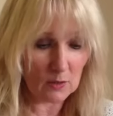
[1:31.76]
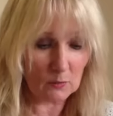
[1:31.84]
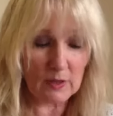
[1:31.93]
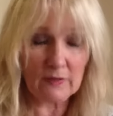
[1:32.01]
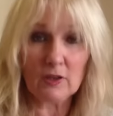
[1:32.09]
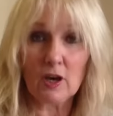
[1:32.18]

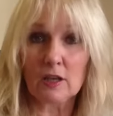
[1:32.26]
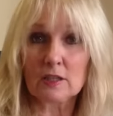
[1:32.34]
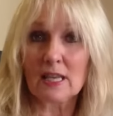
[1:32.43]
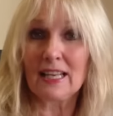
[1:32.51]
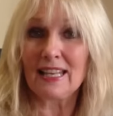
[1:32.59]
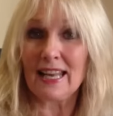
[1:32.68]
we've got
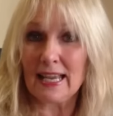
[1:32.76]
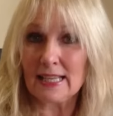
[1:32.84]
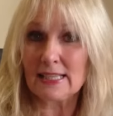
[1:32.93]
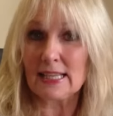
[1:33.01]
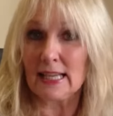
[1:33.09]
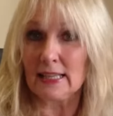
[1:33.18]

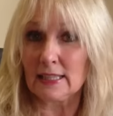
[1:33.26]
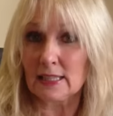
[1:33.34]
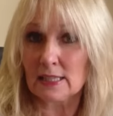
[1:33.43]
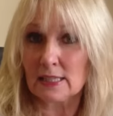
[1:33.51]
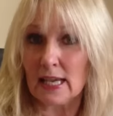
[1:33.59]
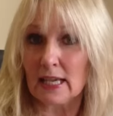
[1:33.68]
less
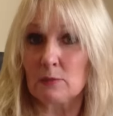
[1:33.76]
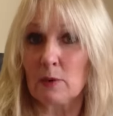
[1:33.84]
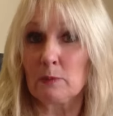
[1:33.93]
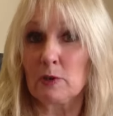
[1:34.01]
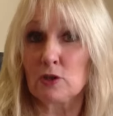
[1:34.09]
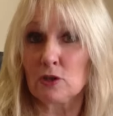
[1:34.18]
illness, and when
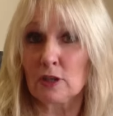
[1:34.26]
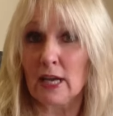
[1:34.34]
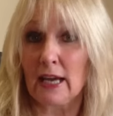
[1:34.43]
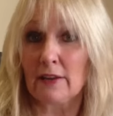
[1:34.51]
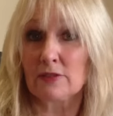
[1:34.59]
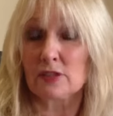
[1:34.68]
we do
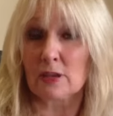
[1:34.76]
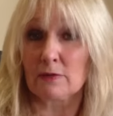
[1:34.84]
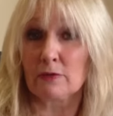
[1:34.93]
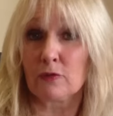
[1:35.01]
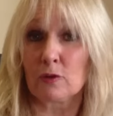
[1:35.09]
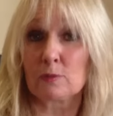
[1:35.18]
have some
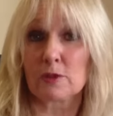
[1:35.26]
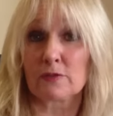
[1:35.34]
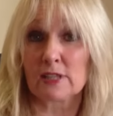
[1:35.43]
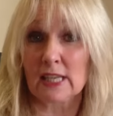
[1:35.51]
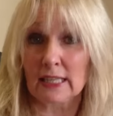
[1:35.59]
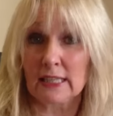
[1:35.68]
forms of
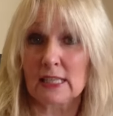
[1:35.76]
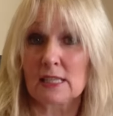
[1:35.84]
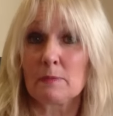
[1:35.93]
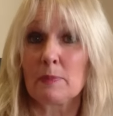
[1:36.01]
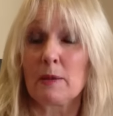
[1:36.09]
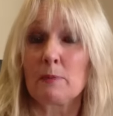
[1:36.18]
sickness,
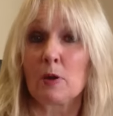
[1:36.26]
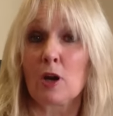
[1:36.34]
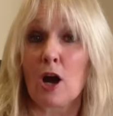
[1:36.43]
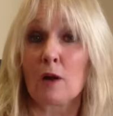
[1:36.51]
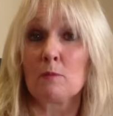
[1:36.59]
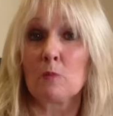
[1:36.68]
people
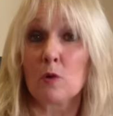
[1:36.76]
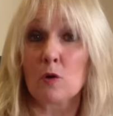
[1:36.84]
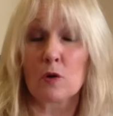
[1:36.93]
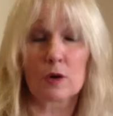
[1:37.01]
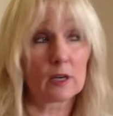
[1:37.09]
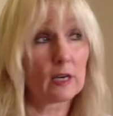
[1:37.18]
are
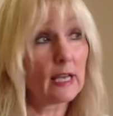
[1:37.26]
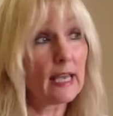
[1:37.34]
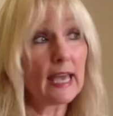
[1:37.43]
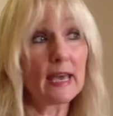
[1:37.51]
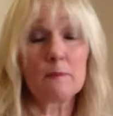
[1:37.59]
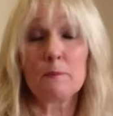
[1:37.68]
more
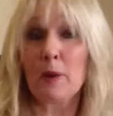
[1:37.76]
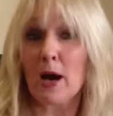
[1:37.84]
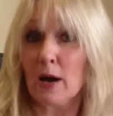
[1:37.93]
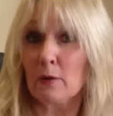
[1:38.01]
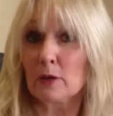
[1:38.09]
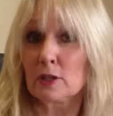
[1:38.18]

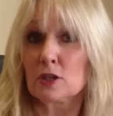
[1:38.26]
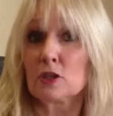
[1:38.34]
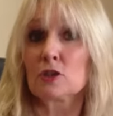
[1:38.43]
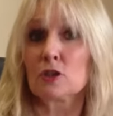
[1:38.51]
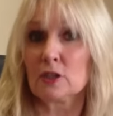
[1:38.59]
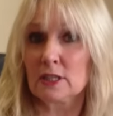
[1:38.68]
empowered
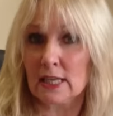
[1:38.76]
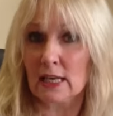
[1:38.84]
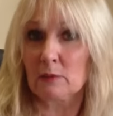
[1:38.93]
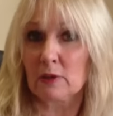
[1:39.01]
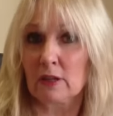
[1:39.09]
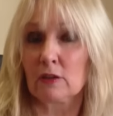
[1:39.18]
to
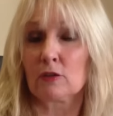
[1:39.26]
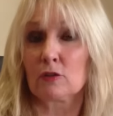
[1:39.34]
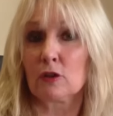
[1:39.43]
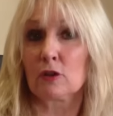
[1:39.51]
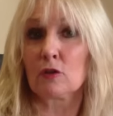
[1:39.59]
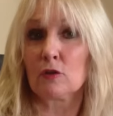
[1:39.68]
deal with it through
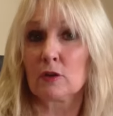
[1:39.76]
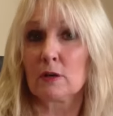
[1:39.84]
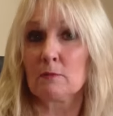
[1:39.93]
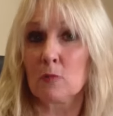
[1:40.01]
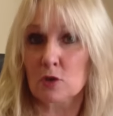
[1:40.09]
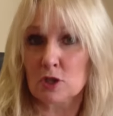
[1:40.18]
their own
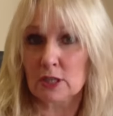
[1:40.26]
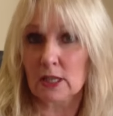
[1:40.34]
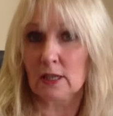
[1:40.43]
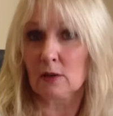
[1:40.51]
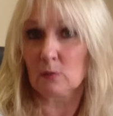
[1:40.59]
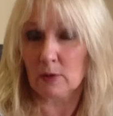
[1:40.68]

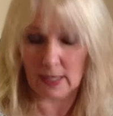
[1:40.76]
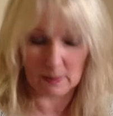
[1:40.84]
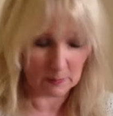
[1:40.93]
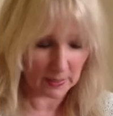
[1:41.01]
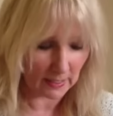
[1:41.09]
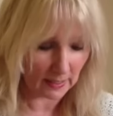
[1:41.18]
emotional
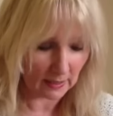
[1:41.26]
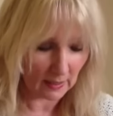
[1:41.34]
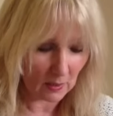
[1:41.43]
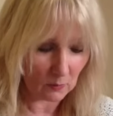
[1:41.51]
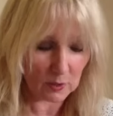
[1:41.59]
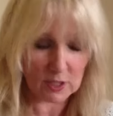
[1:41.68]
well-being,
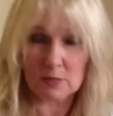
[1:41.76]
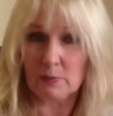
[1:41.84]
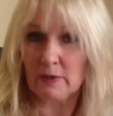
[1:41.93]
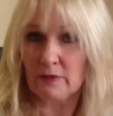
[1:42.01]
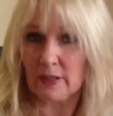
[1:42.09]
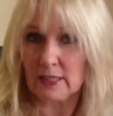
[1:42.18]
which has
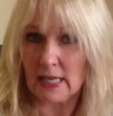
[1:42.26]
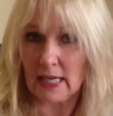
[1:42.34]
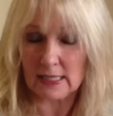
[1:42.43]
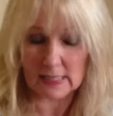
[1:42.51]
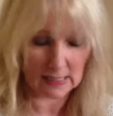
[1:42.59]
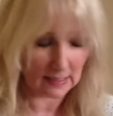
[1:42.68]
been
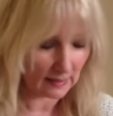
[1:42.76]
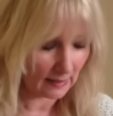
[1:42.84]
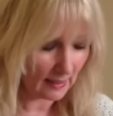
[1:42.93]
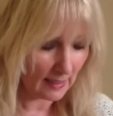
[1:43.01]
fantastic.